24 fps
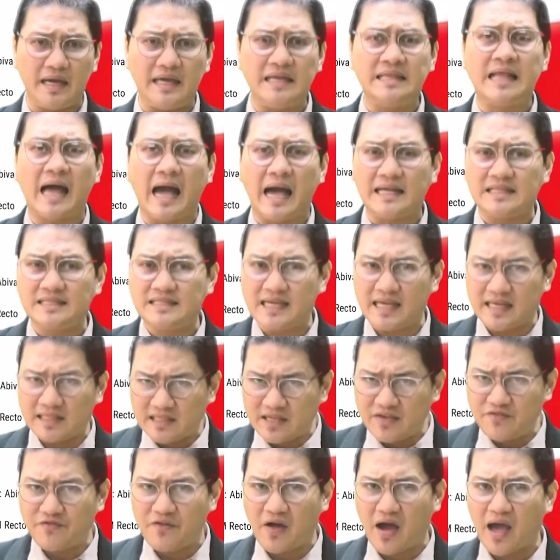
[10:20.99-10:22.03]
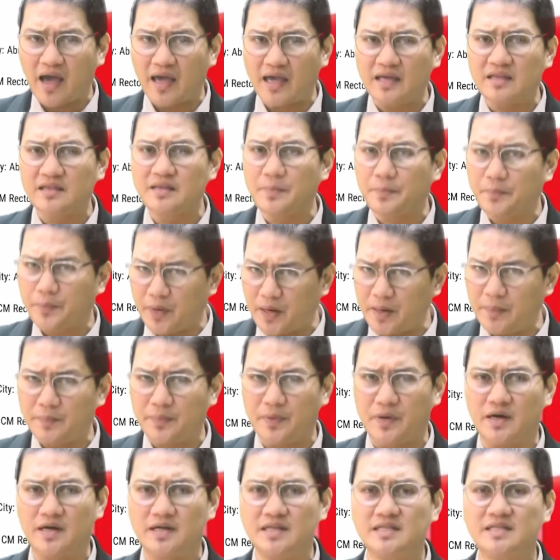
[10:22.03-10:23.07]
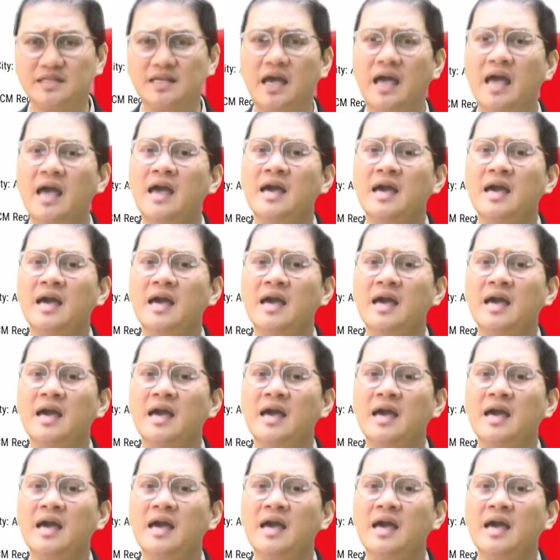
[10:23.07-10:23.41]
in identifying the purpose,